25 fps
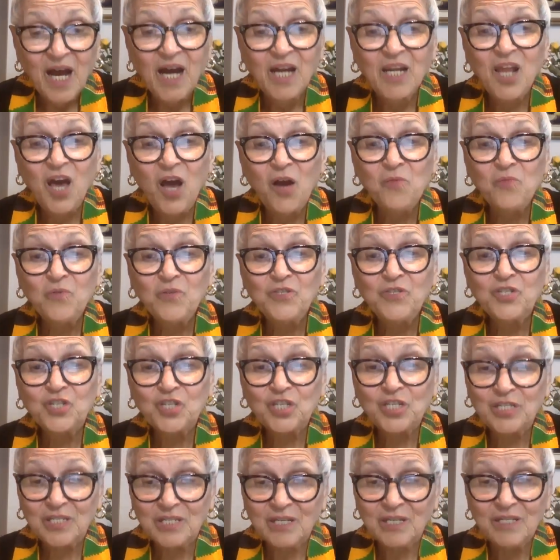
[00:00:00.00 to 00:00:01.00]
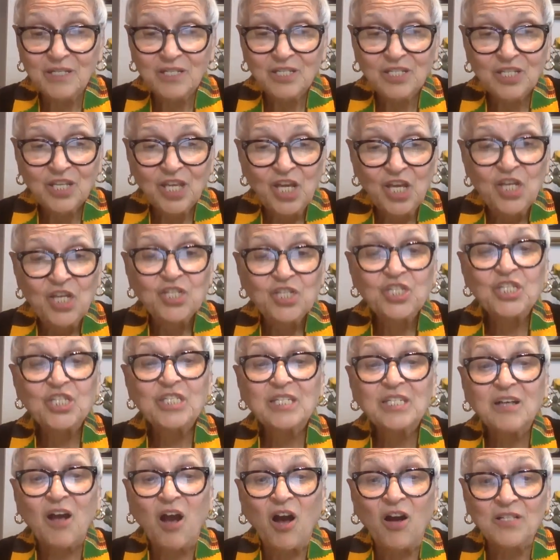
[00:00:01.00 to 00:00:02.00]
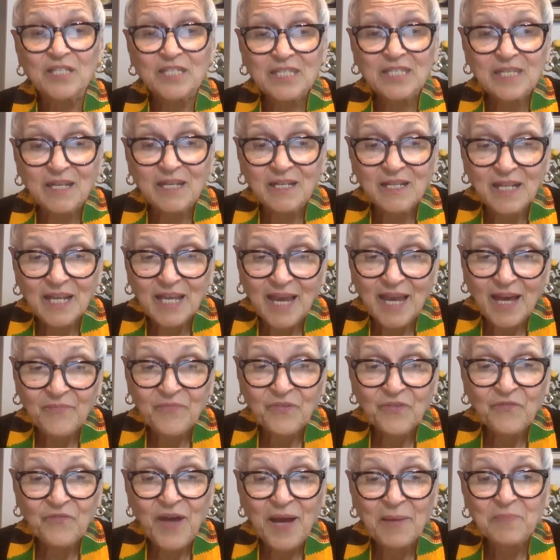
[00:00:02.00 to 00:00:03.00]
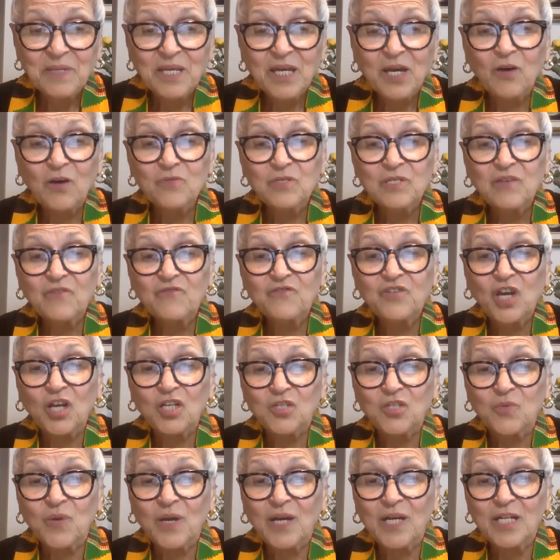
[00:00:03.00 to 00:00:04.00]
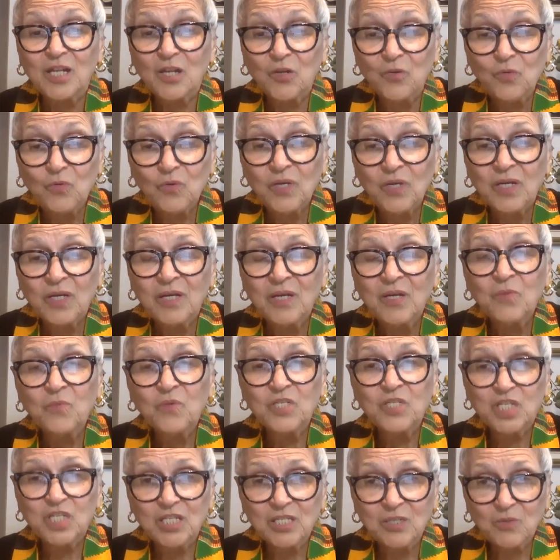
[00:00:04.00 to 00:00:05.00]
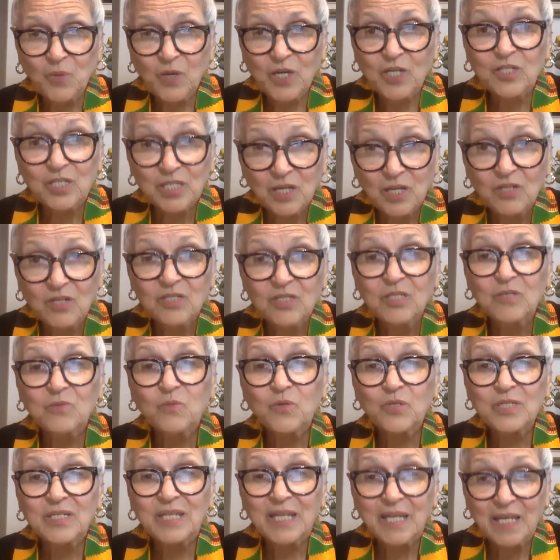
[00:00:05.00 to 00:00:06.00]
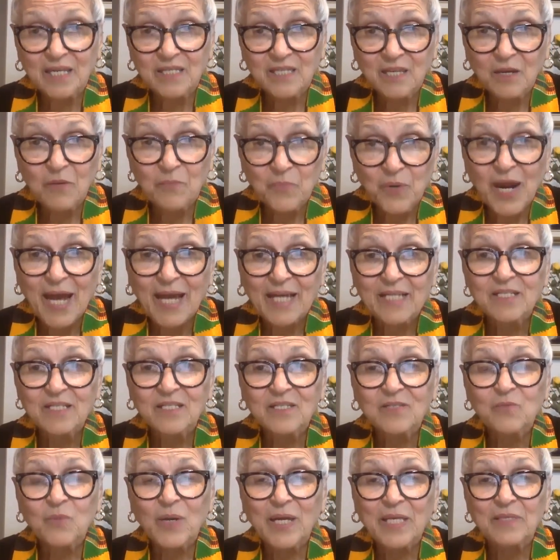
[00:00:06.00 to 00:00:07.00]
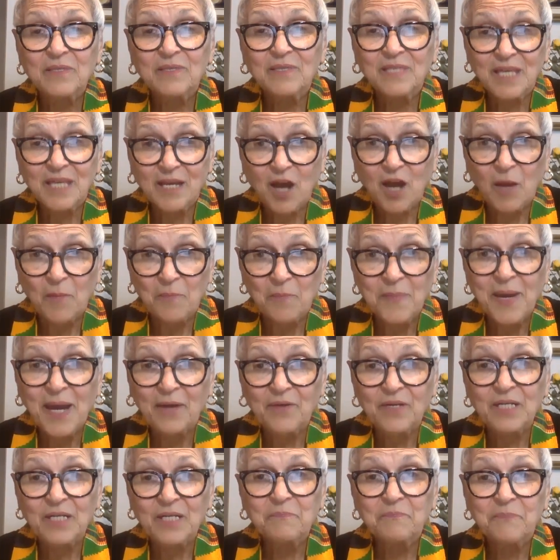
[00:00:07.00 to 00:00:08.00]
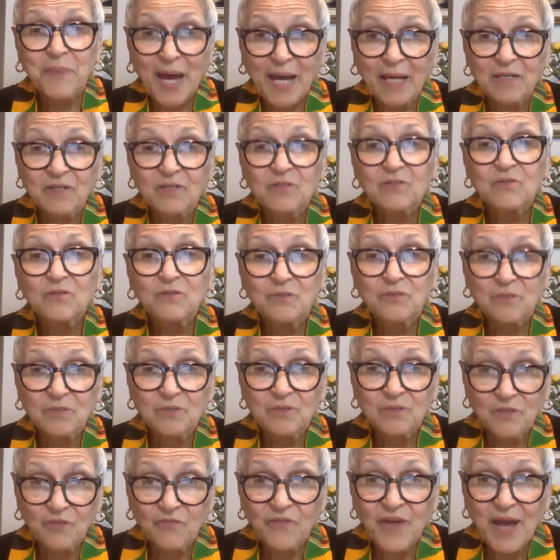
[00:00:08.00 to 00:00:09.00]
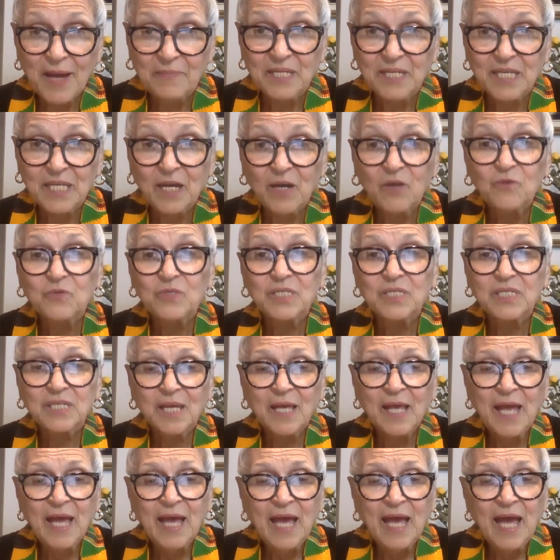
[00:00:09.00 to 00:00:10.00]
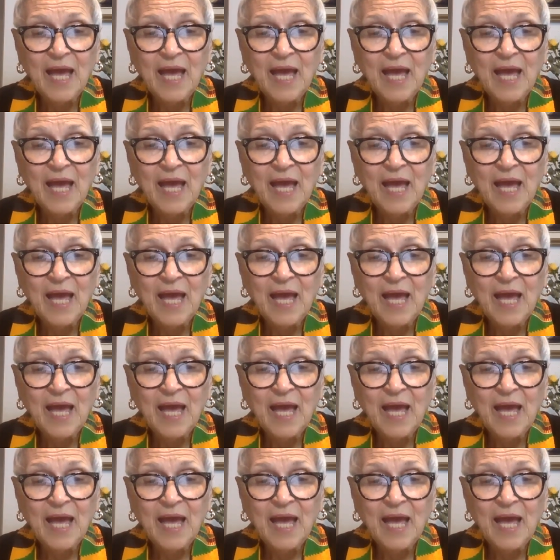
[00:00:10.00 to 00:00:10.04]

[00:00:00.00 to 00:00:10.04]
Along with Jesus, she's constantly at the family house of Joshua and Luke, which is where sons would take their brides when they got married, back to the family house.